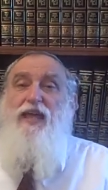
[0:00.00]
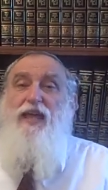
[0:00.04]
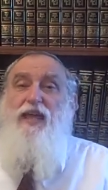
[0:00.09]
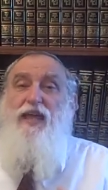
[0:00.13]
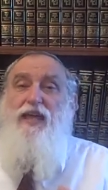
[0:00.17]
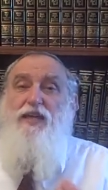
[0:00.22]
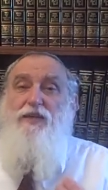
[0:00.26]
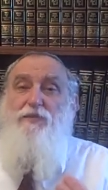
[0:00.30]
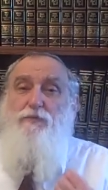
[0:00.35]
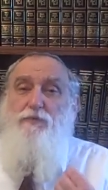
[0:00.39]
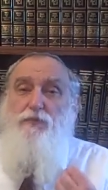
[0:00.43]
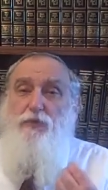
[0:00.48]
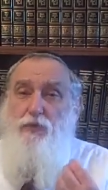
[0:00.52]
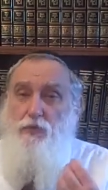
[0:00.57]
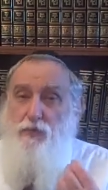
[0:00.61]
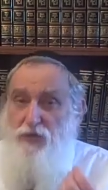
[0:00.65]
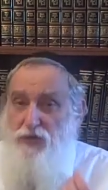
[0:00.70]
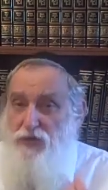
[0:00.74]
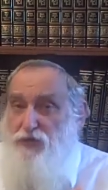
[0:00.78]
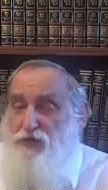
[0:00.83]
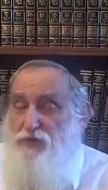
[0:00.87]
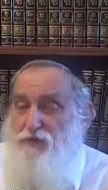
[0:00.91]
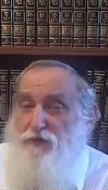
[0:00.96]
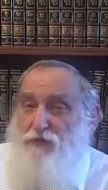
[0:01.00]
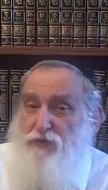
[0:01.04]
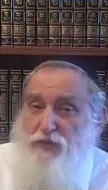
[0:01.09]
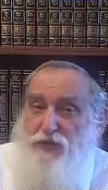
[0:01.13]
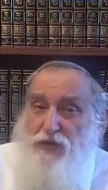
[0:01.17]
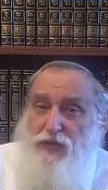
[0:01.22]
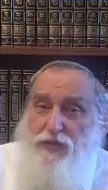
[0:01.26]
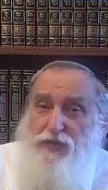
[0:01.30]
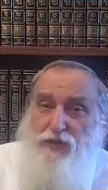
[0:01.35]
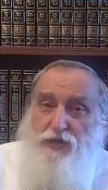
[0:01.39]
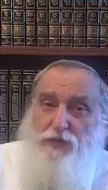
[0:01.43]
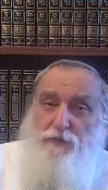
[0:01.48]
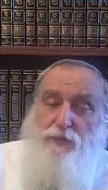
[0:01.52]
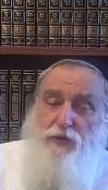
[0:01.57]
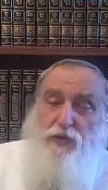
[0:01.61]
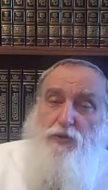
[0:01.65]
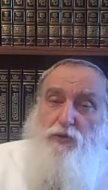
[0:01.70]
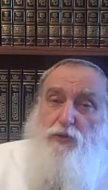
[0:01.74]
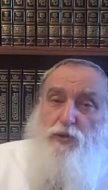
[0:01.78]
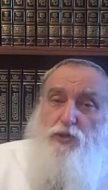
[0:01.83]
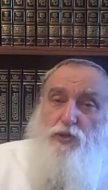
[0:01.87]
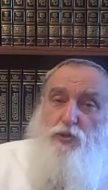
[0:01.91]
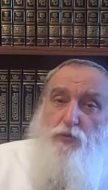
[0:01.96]
and the reason for that is
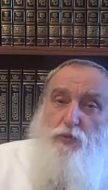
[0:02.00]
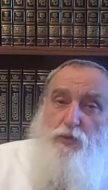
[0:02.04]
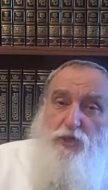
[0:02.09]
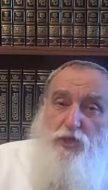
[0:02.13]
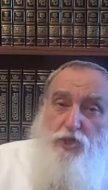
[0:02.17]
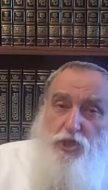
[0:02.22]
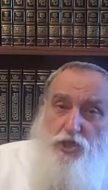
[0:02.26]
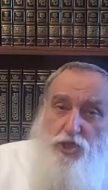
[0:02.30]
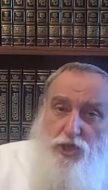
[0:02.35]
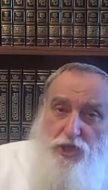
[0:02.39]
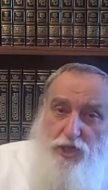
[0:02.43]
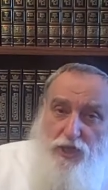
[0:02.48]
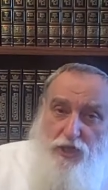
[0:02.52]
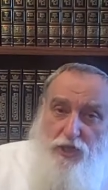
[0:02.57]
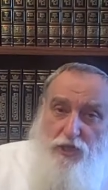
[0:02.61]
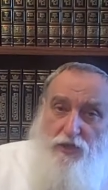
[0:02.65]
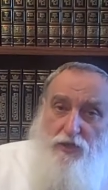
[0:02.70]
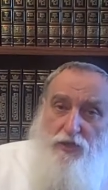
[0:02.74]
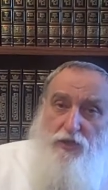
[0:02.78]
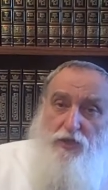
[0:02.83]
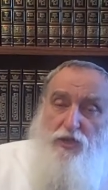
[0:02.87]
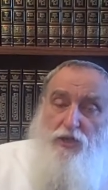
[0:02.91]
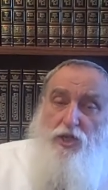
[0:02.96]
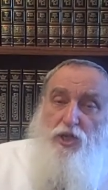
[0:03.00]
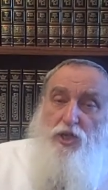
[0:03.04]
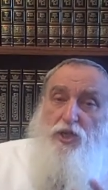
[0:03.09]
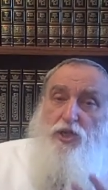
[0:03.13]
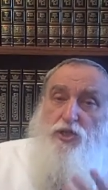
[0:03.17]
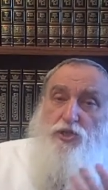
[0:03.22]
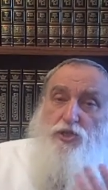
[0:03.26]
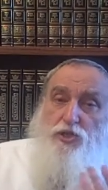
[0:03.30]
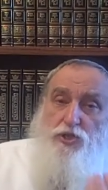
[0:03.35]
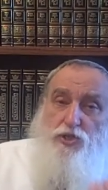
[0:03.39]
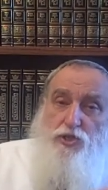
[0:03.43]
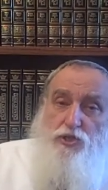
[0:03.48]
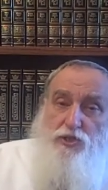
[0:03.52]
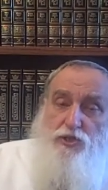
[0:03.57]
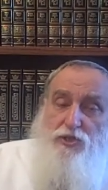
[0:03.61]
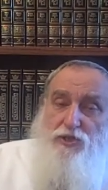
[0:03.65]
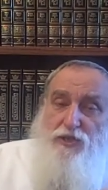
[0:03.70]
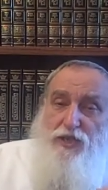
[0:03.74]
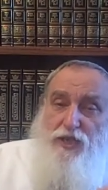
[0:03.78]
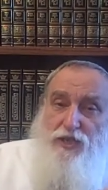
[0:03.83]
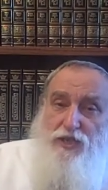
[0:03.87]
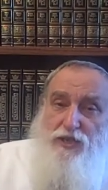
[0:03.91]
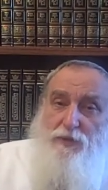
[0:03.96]
because we share
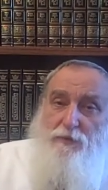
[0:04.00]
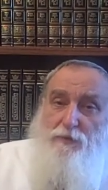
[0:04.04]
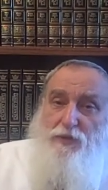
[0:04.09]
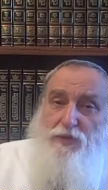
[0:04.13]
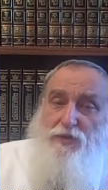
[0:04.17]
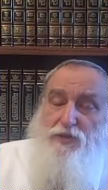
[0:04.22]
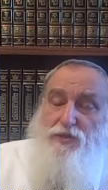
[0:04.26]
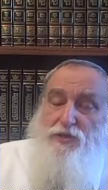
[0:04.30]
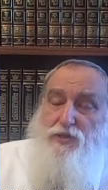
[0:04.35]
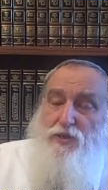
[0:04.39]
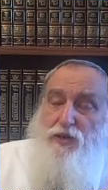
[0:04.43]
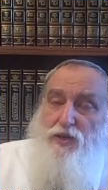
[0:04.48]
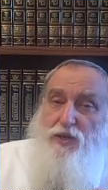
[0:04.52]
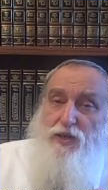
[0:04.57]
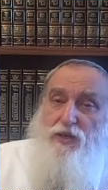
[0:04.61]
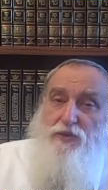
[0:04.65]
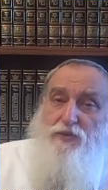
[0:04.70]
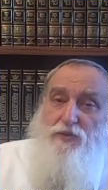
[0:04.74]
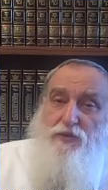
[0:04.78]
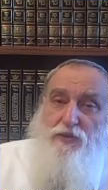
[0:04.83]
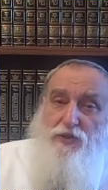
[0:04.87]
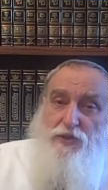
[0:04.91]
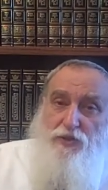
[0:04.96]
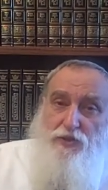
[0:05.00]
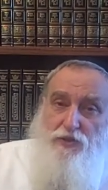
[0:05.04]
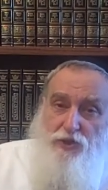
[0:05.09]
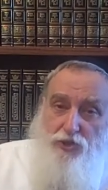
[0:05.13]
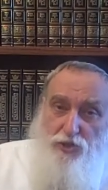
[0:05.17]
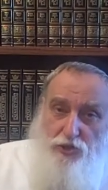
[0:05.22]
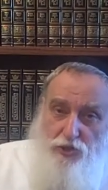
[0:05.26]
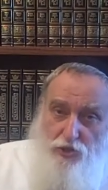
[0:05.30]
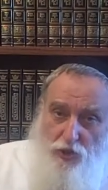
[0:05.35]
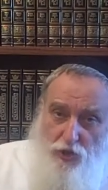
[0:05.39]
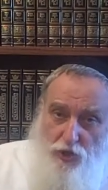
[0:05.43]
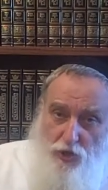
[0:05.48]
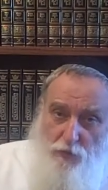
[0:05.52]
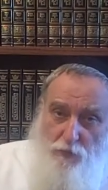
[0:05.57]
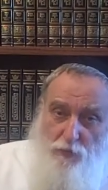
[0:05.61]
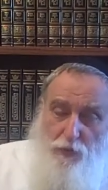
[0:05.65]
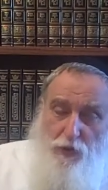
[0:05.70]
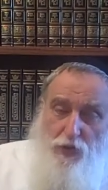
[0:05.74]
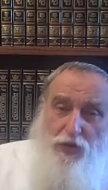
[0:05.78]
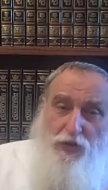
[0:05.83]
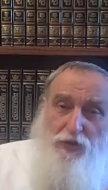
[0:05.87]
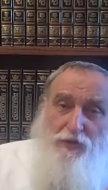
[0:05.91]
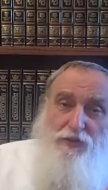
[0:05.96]
certain elements on the
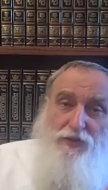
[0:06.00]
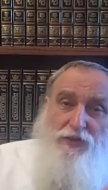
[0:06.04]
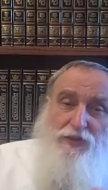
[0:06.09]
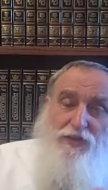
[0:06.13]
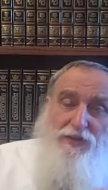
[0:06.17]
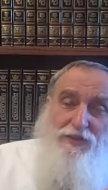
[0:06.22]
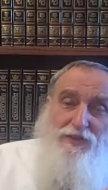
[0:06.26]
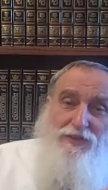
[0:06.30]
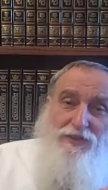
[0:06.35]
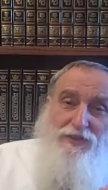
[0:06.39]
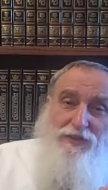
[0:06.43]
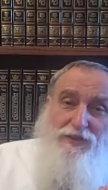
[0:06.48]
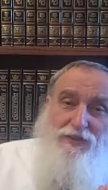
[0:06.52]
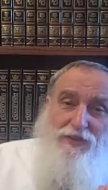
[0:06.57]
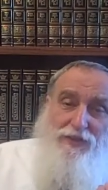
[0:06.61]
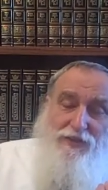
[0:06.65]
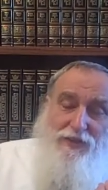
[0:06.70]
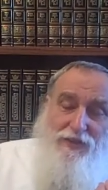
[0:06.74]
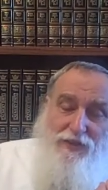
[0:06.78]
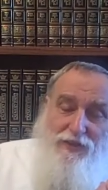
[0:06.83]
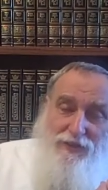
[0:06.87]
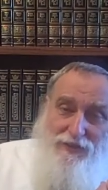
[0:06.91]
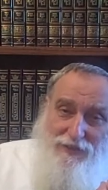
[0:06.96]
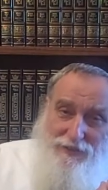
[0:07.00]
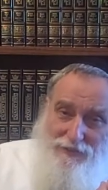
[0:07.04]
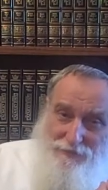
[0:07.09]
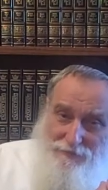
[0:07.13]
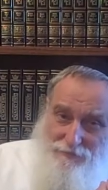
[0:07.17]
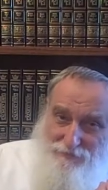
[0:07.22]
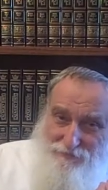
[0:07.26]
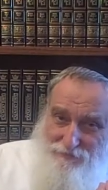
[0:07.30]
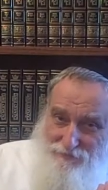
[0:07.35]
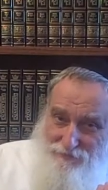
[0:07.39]
genome, on the um,